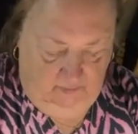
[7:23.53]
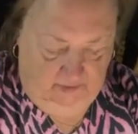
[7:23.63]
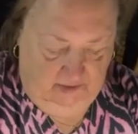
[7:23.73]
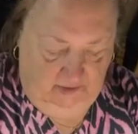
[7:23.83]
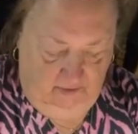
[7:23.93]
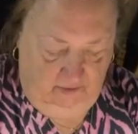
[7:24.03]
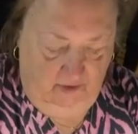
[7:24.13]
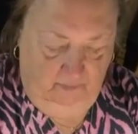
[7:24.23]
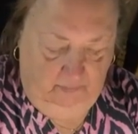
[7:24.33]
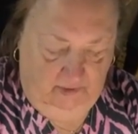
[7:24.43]
within their
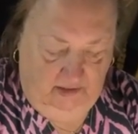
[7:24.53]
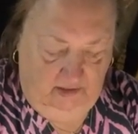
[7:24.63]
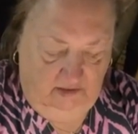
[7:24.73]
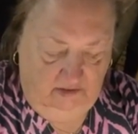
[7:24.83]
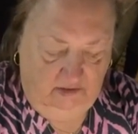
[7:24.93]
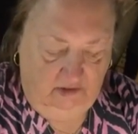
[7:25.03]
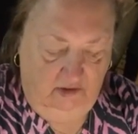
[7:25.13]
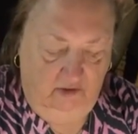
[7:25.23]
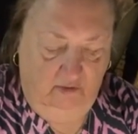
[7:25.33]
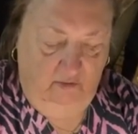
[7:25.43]
company.
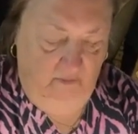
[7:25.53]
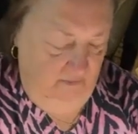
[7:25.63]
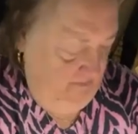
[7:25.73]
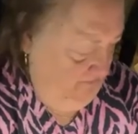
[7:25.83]
So